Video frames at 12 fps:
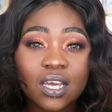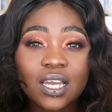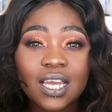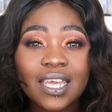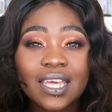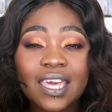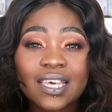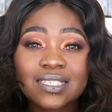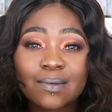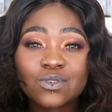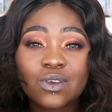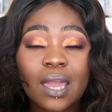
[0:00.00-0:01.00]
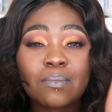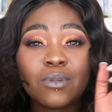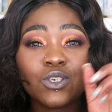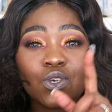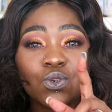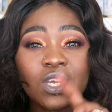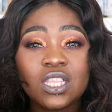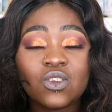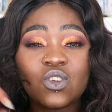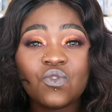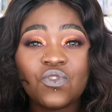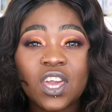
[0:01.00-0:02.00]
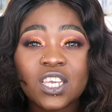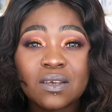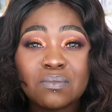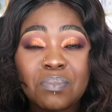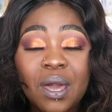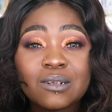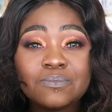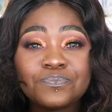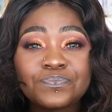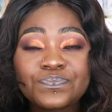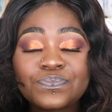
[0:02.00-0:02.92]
Click there, subscribe. Make sure you hit the notification bell.